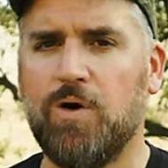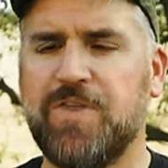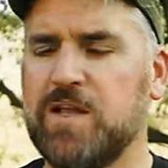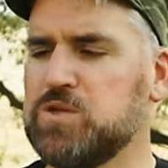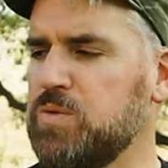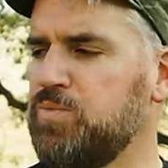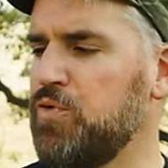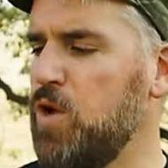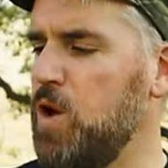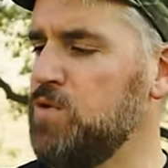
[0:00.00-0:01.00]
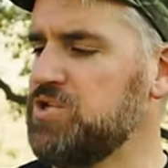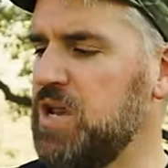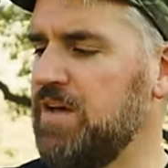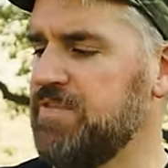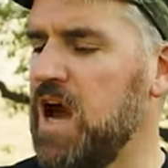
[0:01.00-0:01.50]
all things with pros
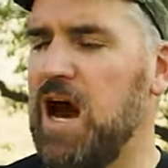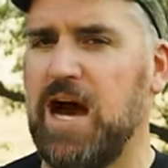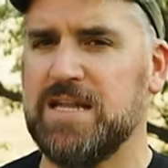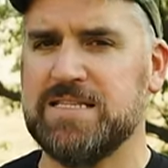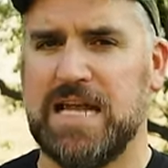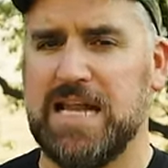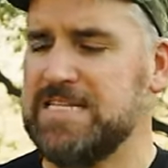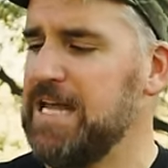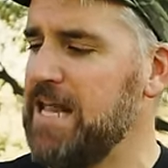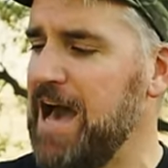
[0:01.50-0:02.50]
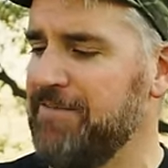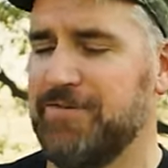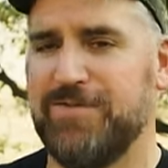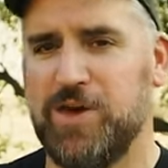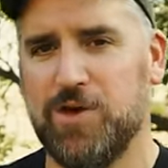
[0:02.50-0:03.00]
should have cons, and I did have
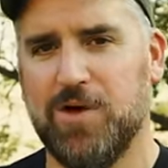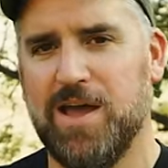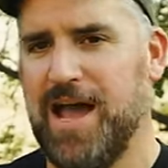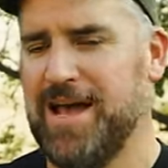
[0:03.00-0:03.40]
a few,